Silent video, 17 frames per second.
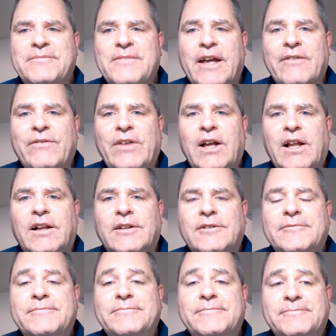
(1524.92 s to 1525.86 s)
they
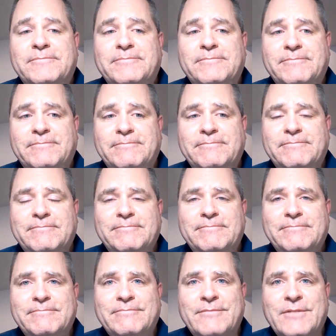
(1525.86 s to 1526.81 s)
fell.
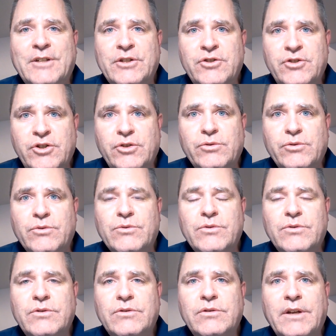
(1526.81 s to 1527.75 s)
The
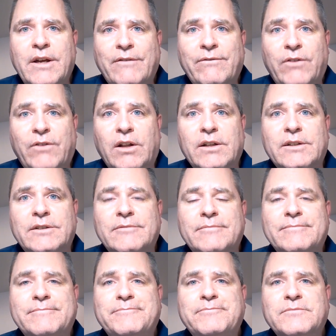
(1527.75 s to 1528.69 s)
Jews have fallen.